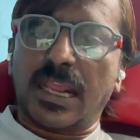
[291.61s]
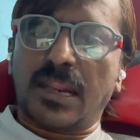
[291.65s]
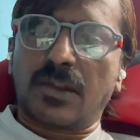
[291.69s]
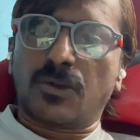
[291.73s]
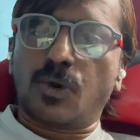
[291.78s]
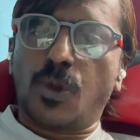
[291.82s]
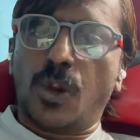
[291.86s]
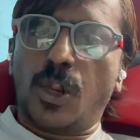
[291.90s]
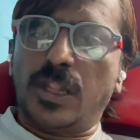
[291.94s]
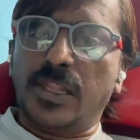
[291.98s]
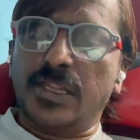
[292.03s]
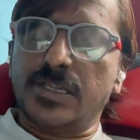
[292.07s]

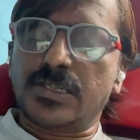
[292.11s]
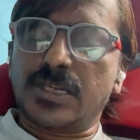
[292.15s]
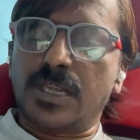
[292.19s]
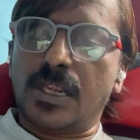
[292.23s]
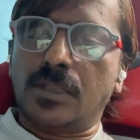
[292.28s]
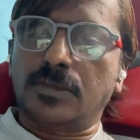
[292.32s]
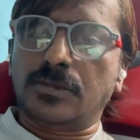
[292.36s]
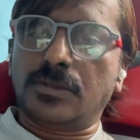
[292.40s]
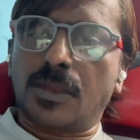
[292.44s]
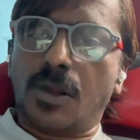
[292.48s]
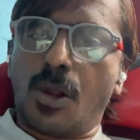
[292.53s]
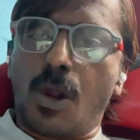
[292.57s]

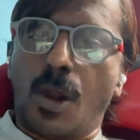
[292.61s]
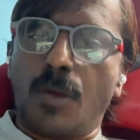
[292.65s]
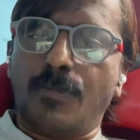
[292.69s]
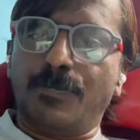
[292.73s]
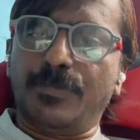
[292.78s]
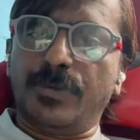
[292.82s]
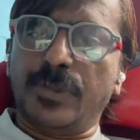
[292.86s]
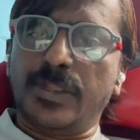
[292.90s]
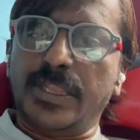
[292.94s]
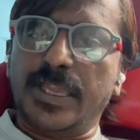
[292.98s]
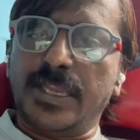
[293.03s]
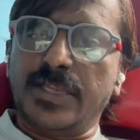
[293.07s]
technology and the
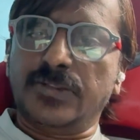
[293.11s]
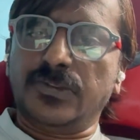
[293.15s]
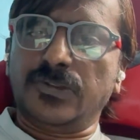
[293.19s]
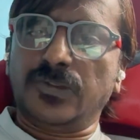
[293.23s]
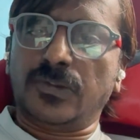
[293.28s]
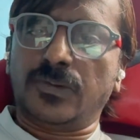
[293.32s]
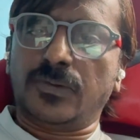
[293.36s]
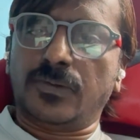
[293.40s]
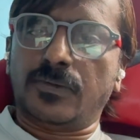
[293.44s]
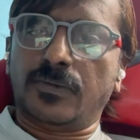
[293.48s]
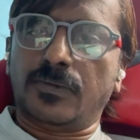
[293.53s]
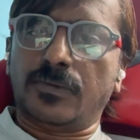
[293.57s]

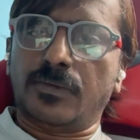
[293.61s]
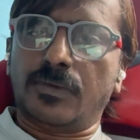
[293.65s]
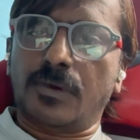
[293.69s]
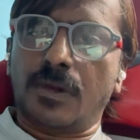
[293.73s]
components